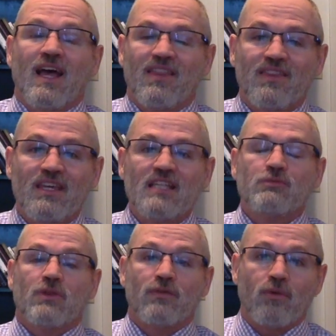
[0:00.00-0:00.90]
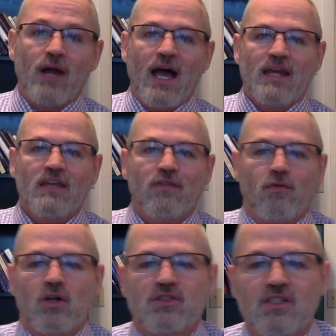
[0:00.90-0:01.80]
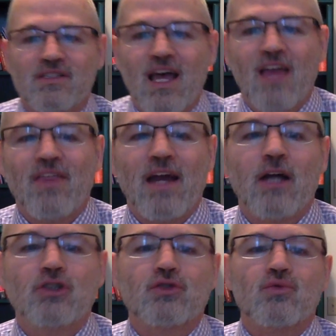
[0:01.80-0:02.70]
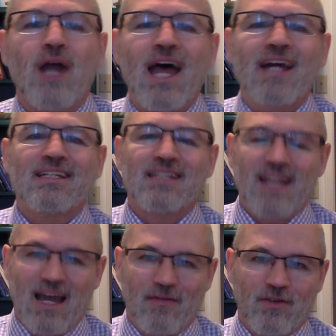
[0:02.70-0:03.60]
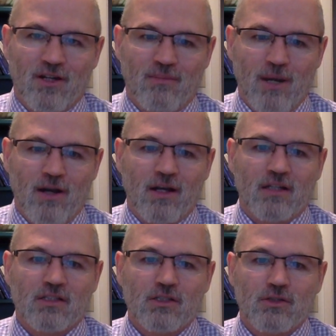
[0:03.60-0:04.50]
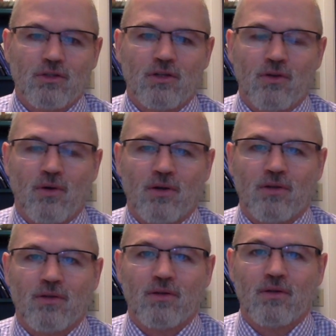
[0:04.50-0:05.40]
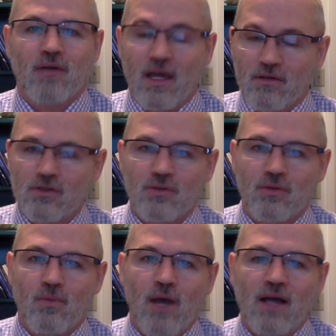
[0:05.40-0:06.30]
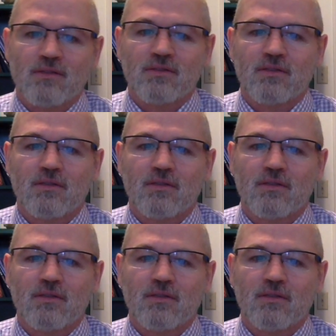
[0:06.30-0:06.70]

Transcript: These were the variety of forces that attracted African Americans to the North and to the West.